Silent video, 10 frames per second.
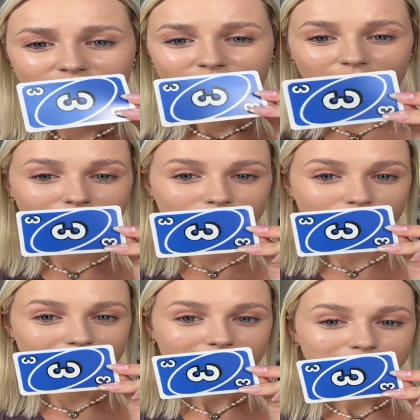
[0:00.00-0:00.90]
We have
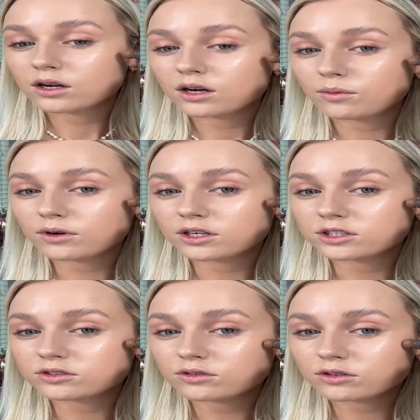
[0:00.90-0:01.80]
3. I'm gonna
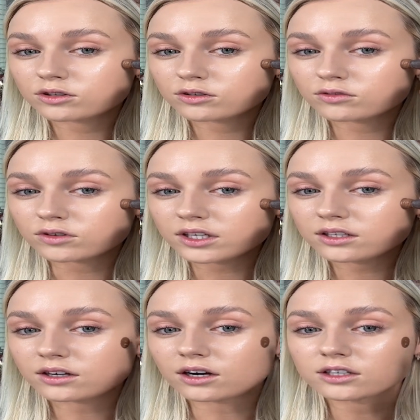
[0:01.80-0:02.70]
do 3
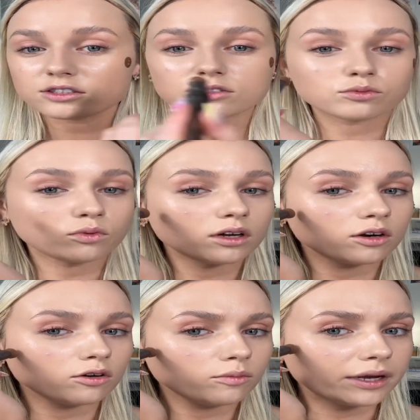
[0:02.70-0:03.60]
dots. 1,
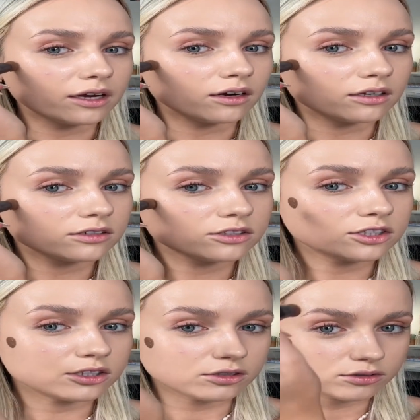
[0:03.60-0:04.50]
oh my god,
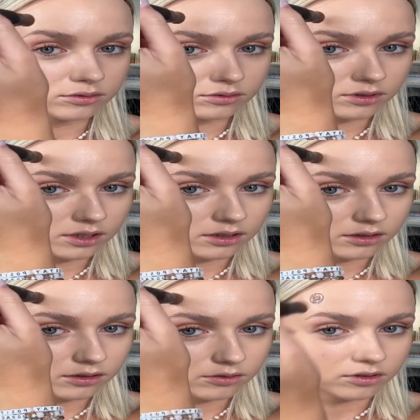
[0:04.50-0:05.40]
2, and
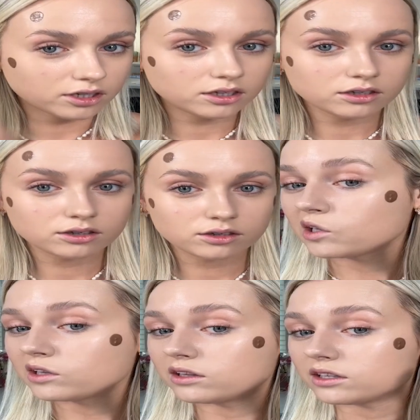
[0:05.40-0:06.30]
3.
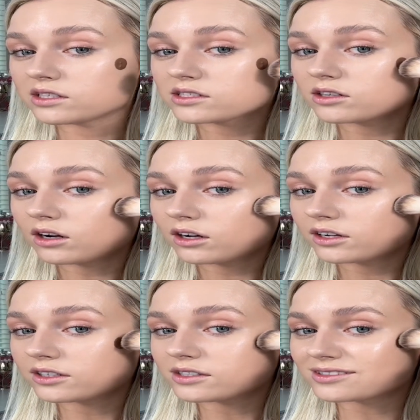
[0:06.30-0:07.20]
This dot
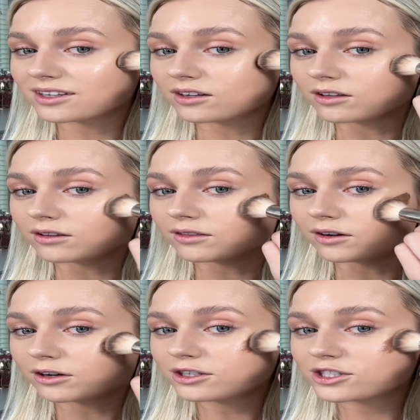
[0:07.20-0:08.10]
is
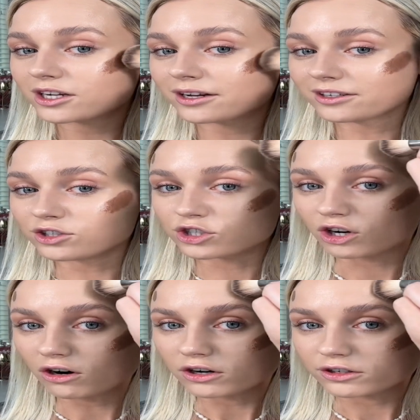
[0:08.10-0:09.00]
large and in
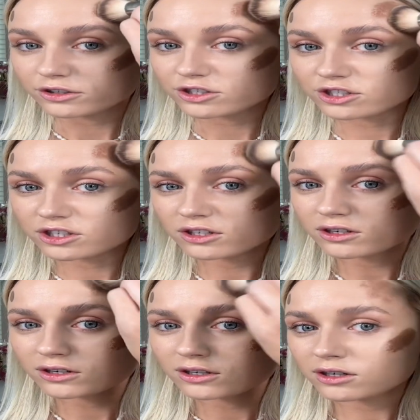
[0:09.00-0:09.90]
charge.
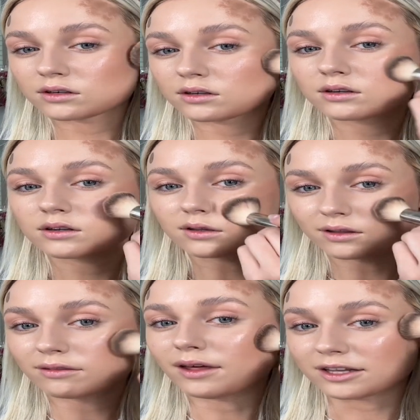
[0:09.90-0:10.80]

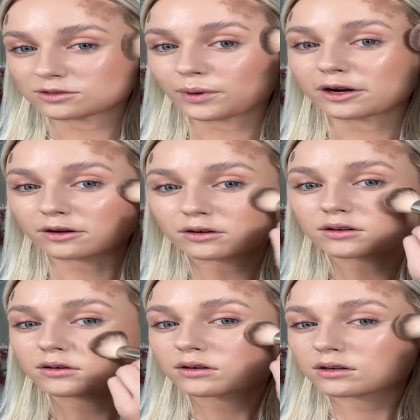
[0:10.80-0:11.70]
That's better.
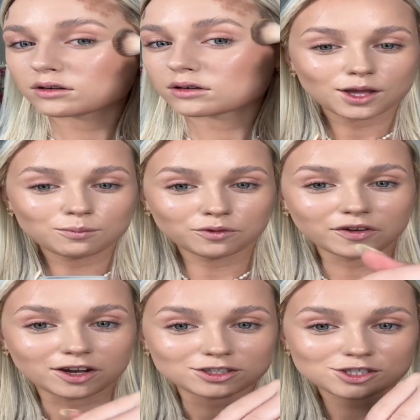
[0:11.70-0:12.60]
Moving
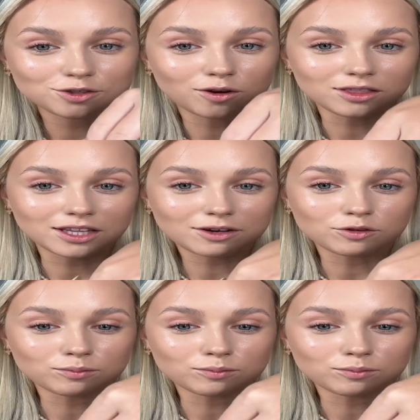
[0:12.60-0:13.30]
on to liquid